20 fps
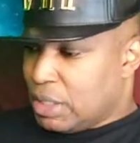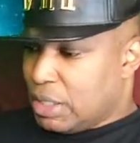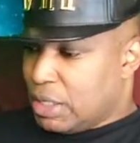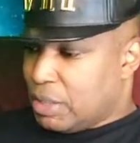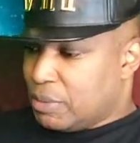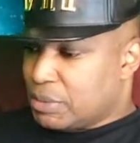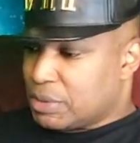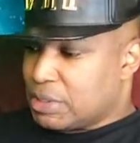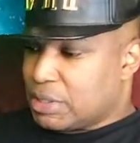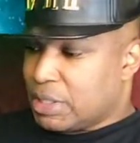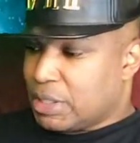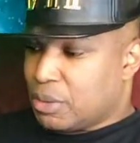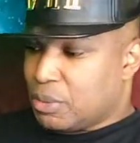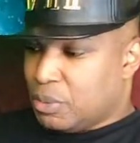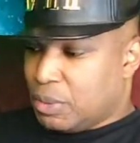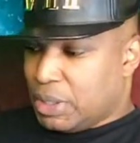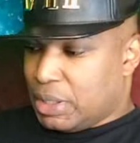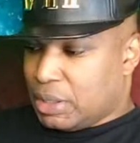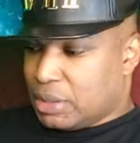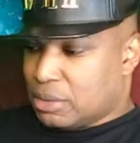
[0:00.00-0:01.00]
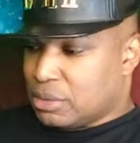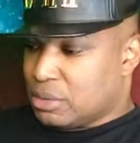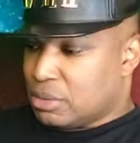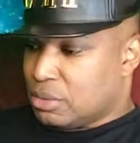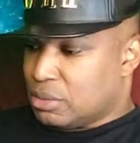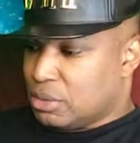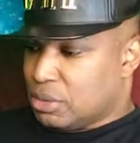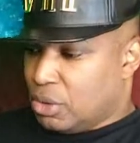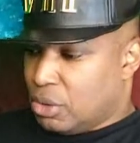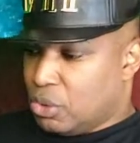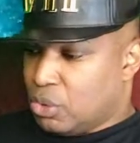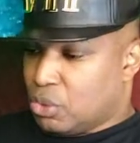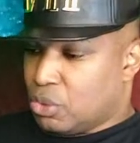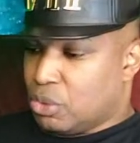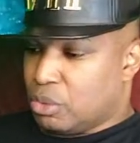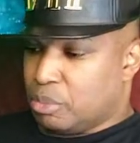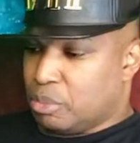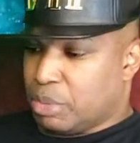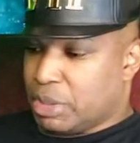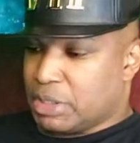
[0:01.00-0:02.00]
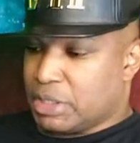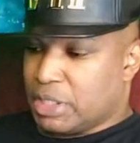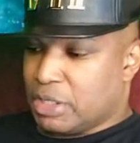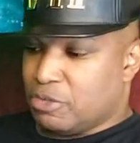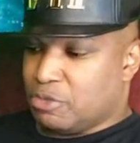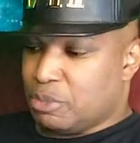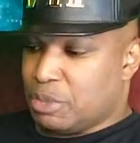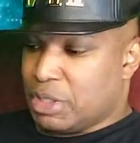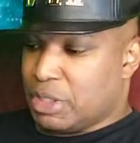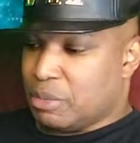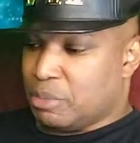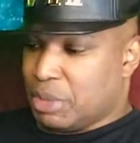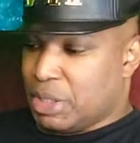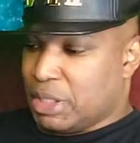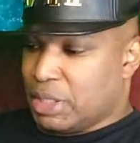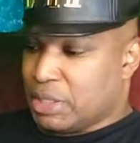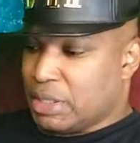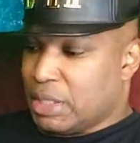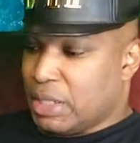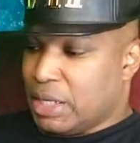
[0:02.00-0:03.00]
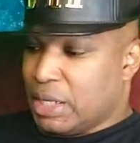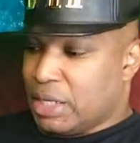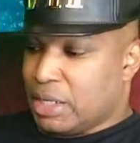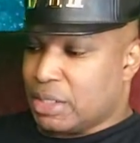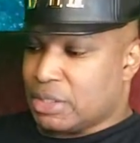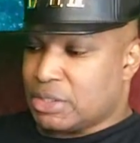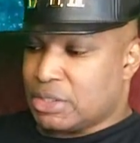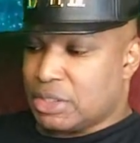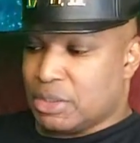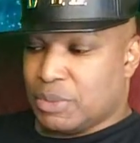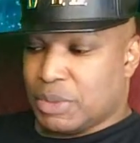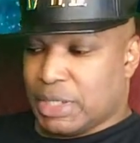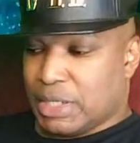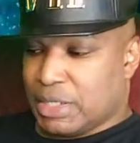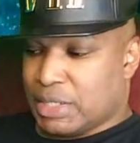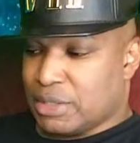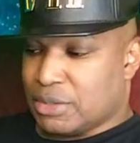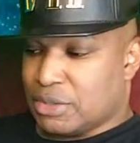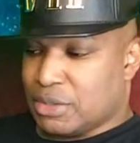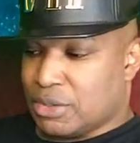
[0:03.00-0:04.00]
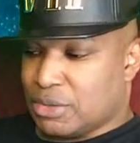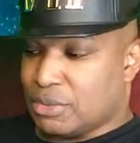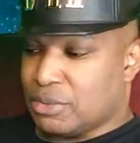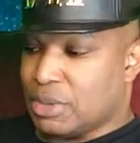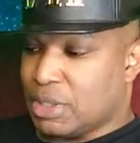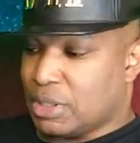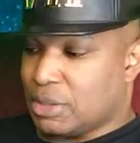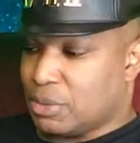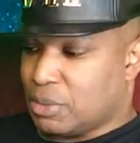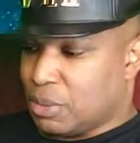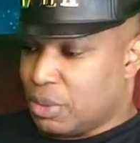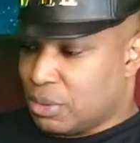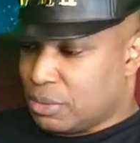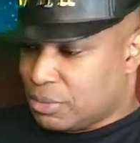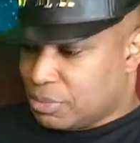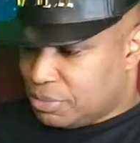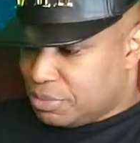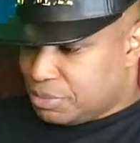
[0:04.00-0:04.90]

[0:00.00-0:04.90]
I was like, well, no, but give me a minute and I'll see what I can do, unquote.